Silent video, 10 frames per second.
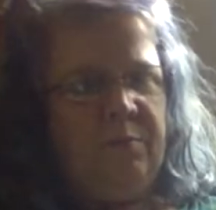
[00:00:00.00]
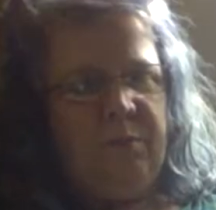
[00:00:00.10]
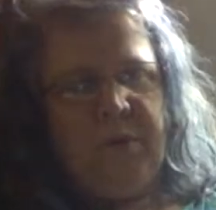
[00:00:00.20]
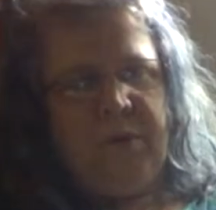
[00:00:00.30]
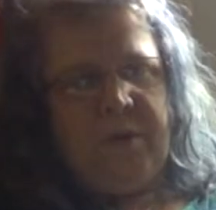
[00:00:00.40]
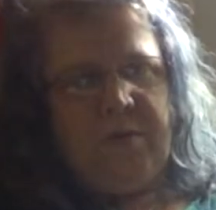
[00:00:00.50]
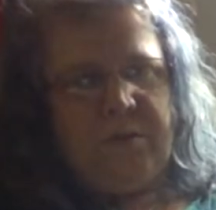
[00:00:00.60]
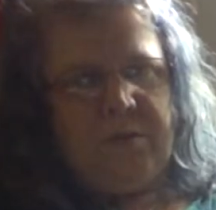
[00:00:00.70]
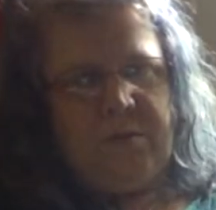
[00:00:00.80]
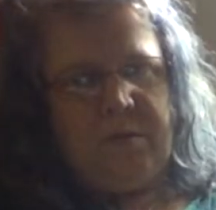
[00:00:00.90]
Brooke
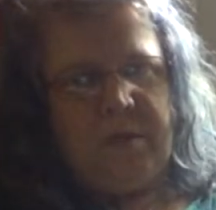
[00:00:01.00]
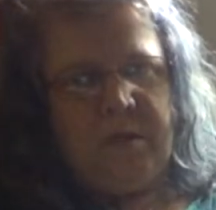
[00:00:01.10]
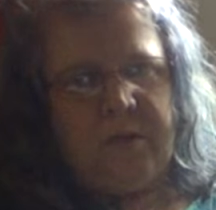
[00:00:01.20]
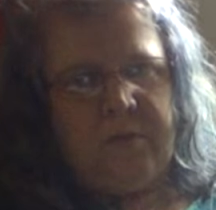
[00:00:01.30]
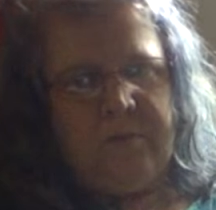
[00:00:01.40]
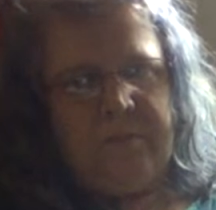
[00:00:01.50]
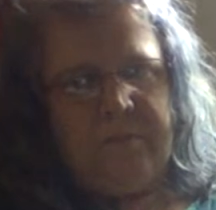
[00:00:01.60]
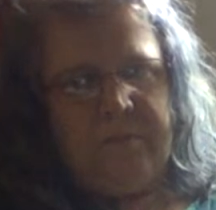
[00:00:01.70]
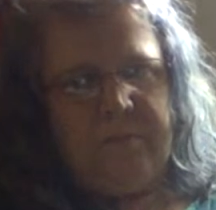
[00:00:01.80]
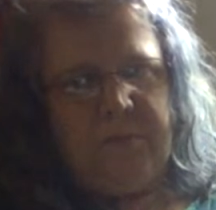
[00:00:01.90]
just uh,
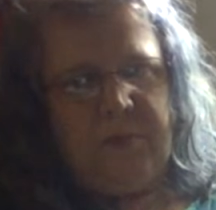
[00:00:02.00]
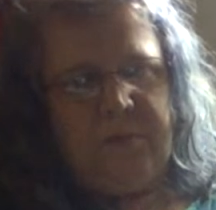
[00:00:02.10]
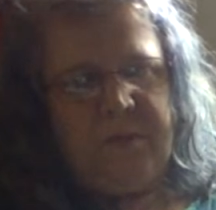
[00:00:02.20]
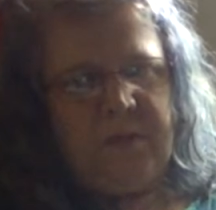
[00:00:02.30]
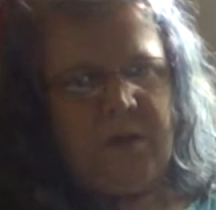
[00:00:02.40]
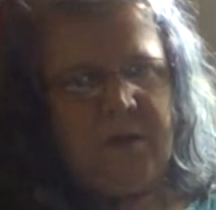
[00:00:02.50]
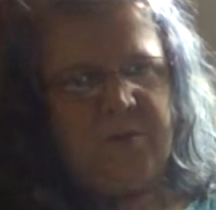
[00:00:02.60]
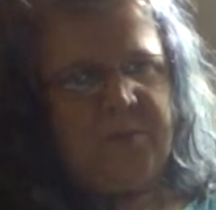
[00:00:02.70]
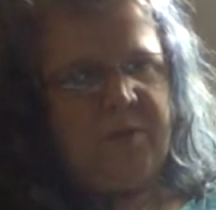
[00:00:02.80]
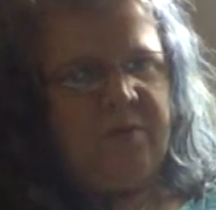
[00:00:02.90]
she was in the
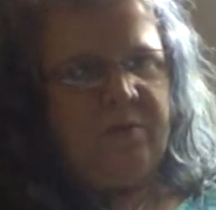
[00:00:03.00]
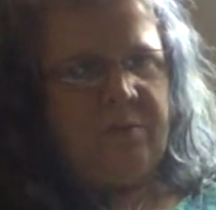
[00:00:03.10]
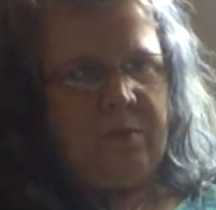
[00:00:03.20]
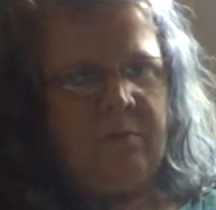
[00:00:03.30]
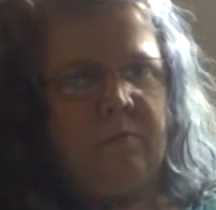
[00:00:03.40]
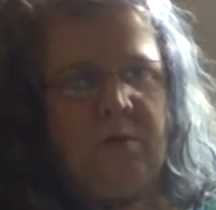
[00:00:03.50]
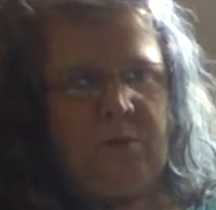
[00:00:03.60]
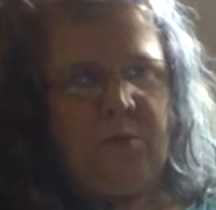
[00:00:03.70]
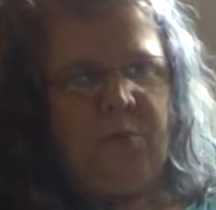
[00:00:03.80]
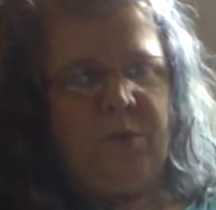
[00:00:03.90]
hospital, or her
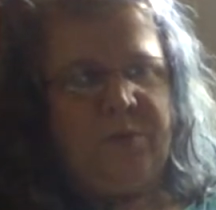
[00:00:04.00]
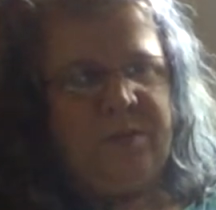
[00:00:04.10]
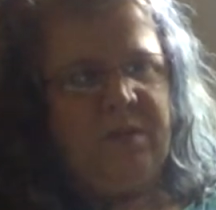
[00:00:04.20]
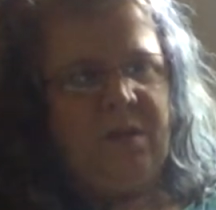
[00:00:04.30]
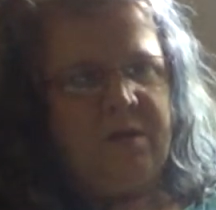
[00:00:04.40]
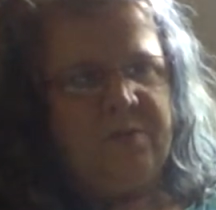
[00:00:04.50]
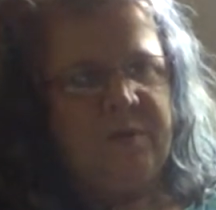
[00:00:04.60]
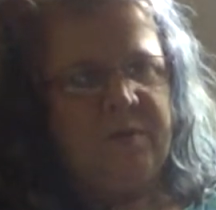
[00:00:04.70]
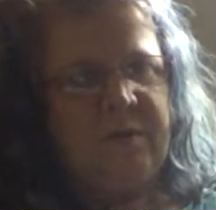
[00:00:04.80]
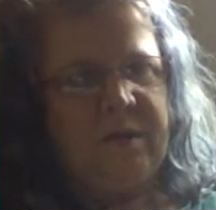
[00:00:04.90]
little boy was in the
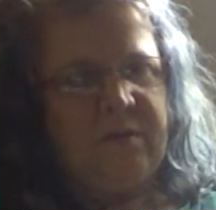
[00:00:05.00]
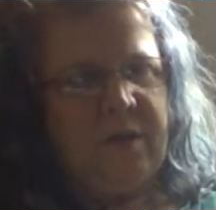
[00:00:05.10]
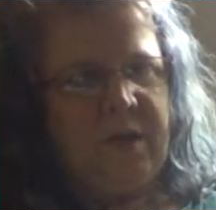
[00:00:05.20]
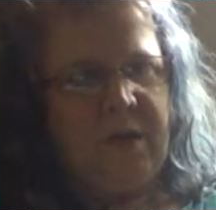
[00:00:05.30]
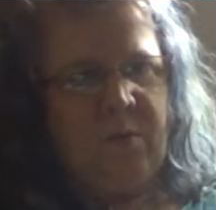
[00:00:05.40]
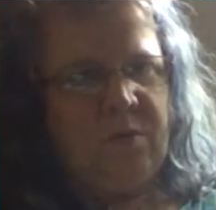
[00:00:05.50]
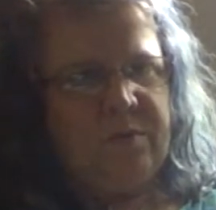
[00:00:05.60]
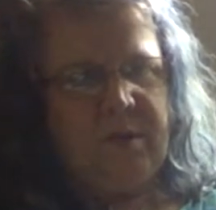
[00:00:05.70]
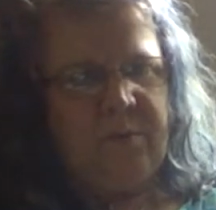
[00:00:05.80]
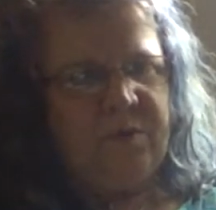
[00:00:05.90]
hospital the other day. I won't
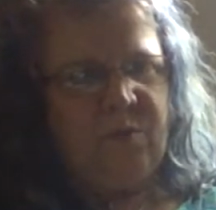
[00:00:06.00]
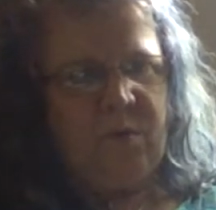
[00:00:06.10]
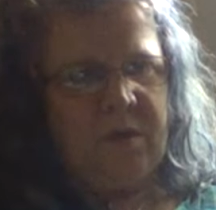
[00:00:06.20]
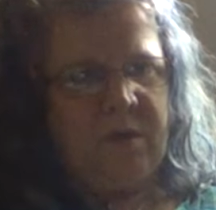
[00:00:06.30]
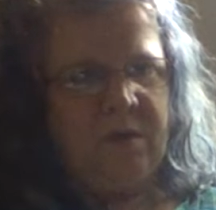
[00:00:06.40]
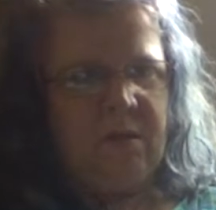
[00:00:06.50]
say which one.